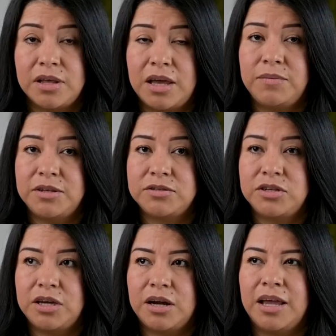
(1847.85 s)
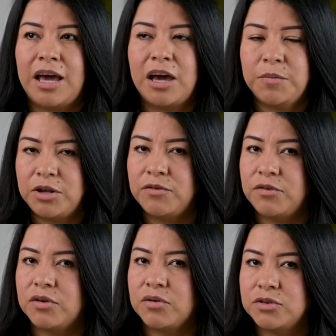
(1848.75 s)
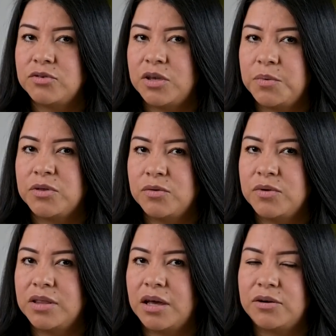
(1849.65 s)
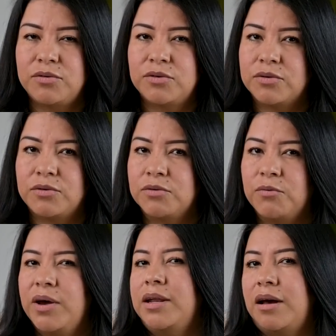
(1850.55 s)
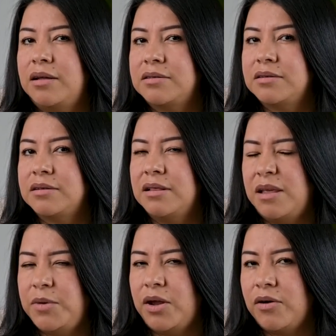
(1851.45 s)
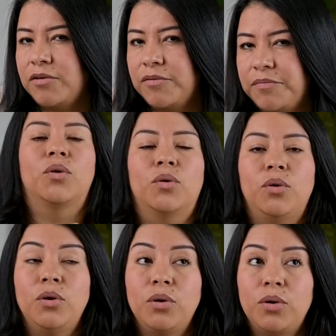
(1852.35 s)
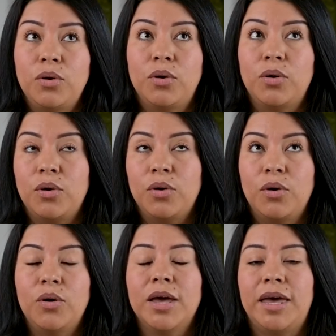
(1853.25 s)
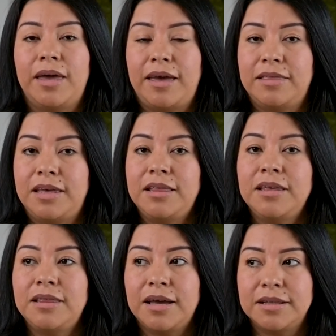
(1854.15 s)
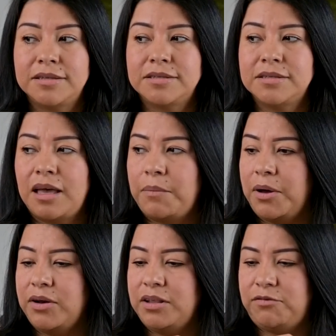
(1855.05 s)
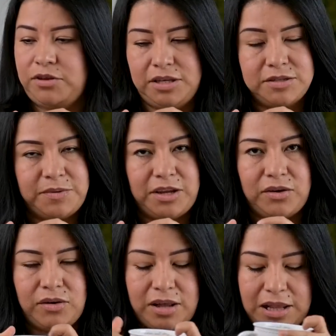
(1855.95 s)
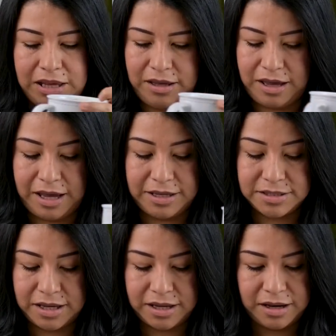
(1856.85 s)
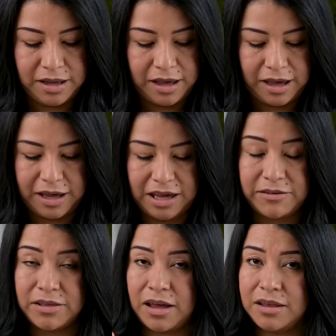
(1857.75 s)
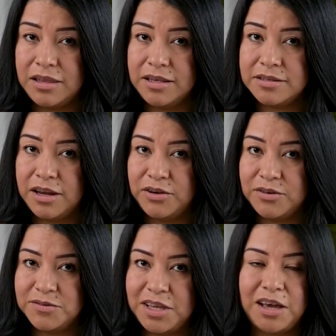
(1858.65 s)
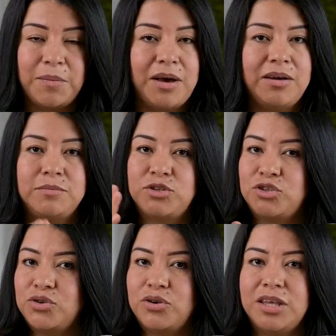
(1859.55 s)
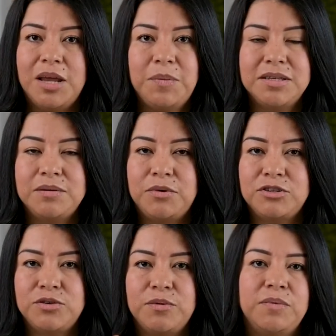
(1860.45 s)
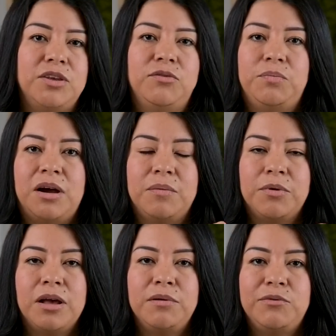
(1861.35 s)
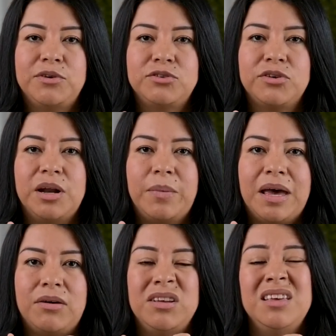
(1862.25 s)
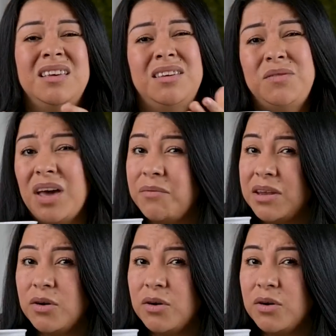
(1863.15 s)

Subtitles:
time this year, and how many of you are going to keep on doing that, or why not? Let me know. Okay, I think that that's about it for this video. Like I said, I have a lot of things that I could have talked about. I'm sure that I missed a bunch of them that you are probably wondering about. If you have any